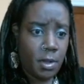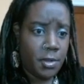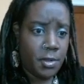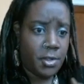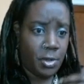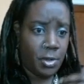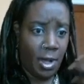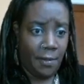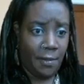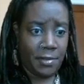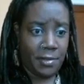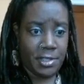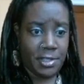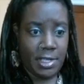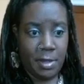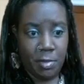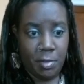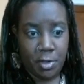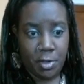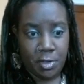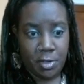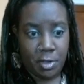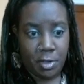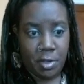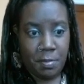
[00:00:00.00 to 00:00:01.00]
So obviously
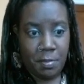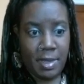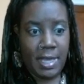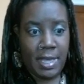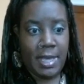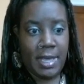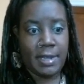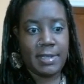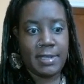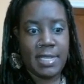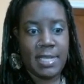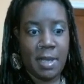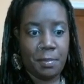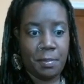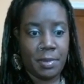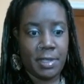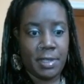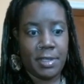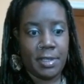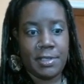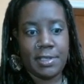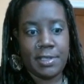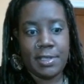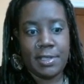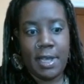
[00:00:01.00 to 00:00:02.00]
ebooks on demand,
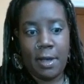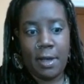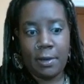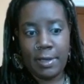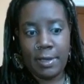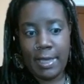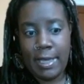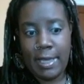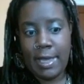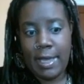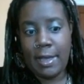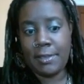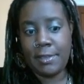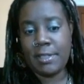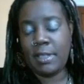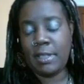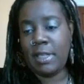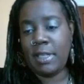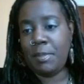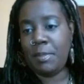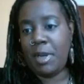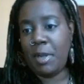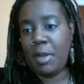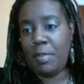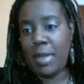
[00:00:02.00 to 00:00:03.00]
templates, style layouts,
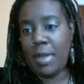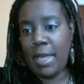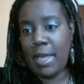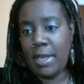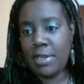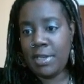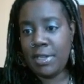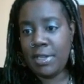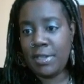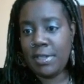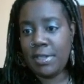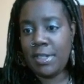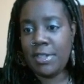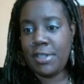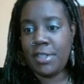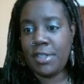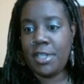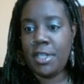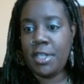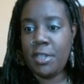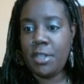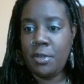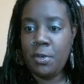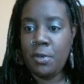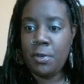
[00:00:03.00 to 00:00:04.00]
unlimited pages, easy
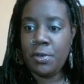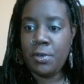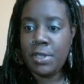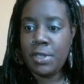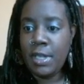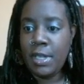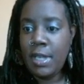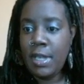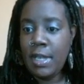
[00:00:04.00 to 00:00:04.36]
to use,